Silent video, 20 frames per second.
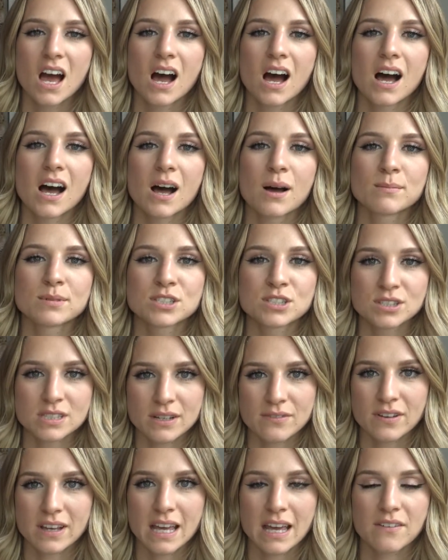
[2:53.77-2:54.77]
um,
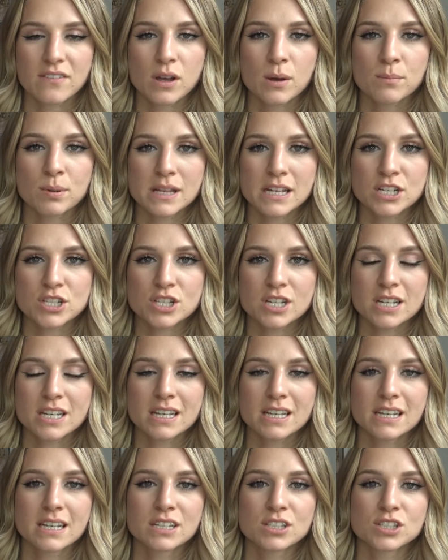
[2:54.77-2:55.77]
certificate of
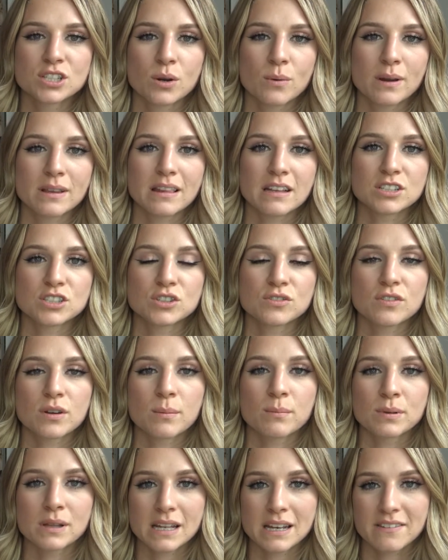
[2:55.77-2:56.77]
completion showing that you've
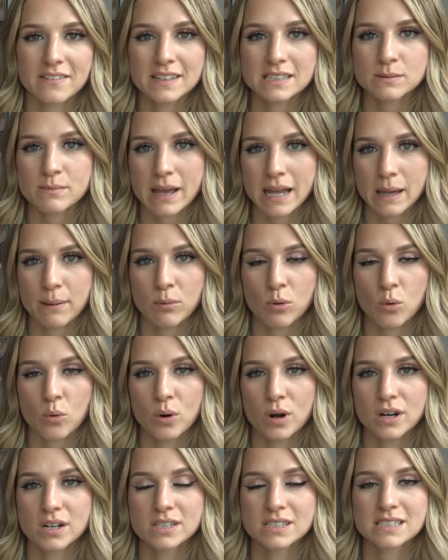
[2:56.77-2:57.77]
completed this makeup
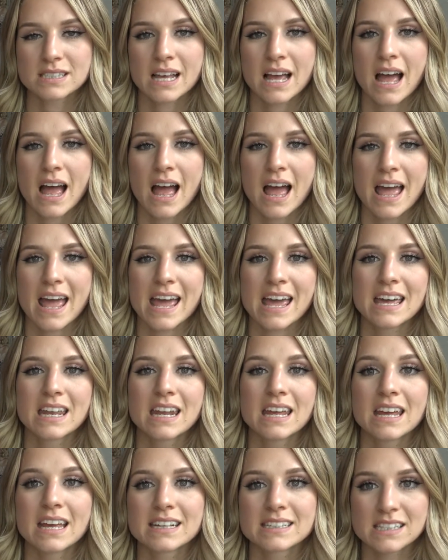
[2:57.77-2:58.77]
course and
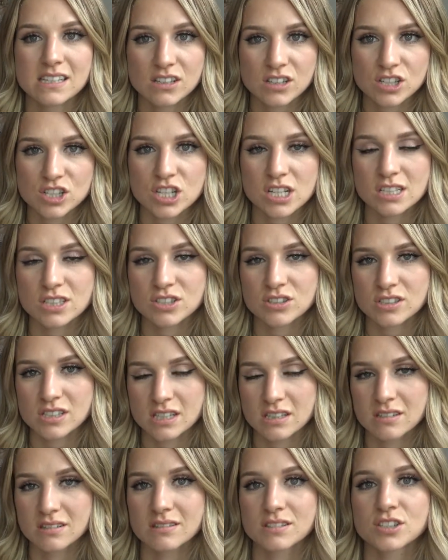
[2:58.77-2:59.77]
it is a legit
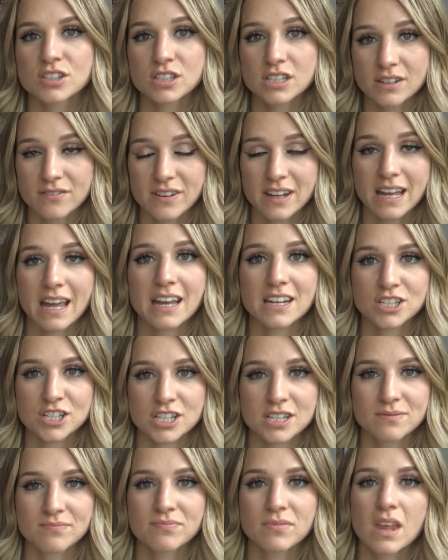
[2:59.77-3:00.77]
certi
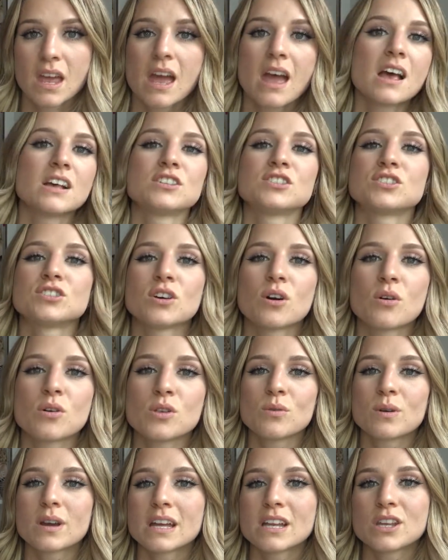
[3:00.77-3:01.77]
certification. So
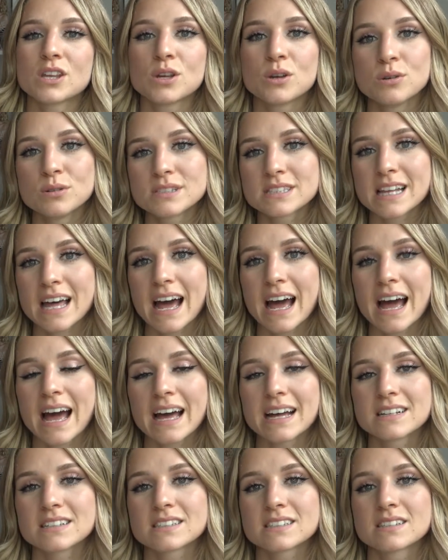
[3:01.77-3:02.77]
can use
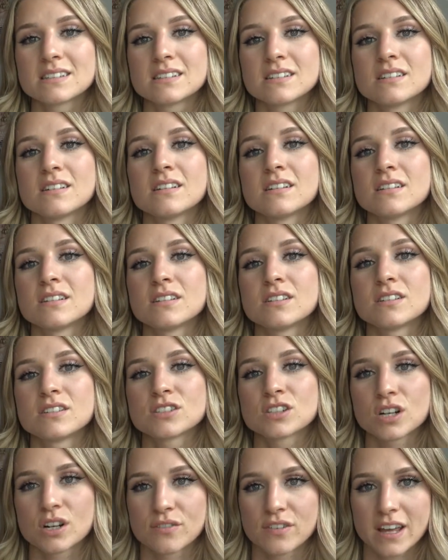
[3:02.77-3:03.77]
that
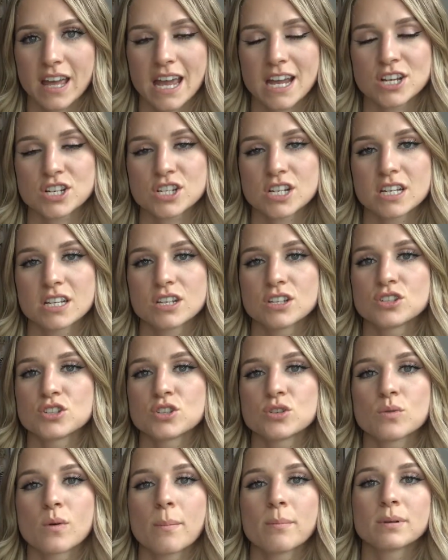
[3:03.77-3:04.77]
certification
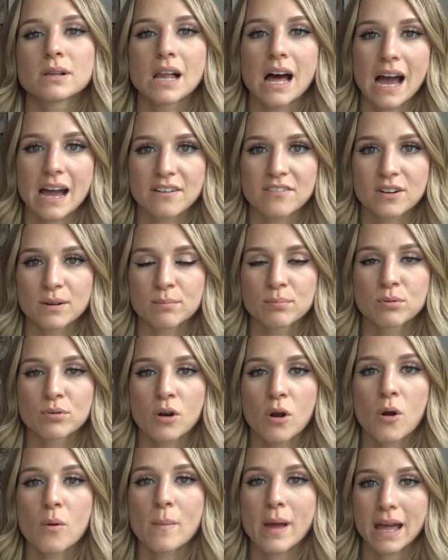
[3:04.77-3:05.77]
to apply for
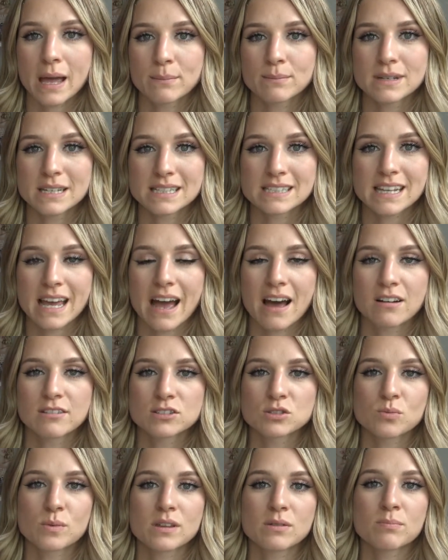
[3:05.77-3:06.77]
pro makeup
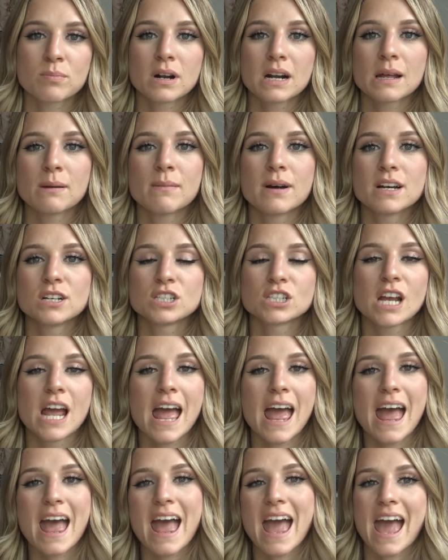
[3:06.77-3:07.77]
discounts with pretty much
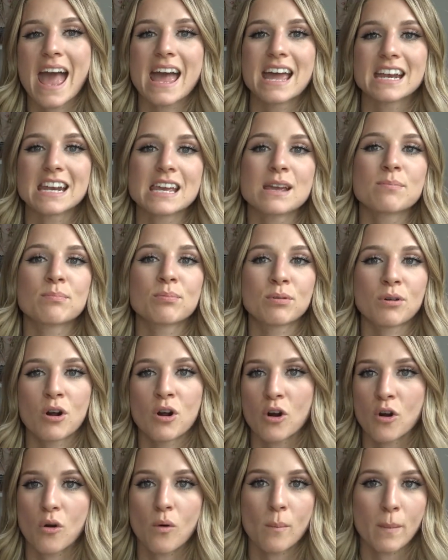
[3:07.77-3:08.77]
any
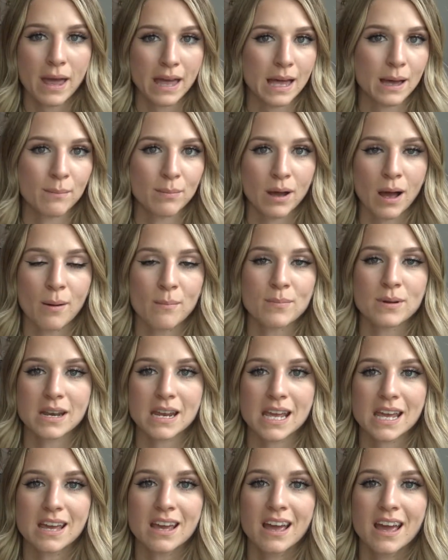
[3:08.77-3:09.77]
pro makeup
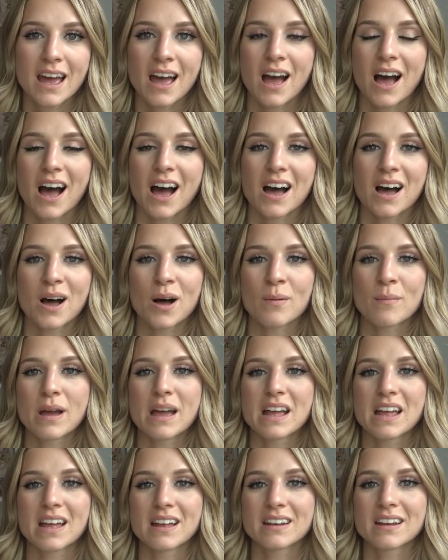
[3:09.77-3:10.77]
company. Um,
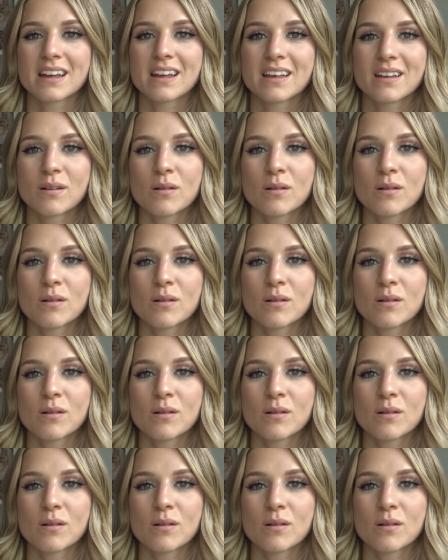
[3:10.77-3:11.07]
and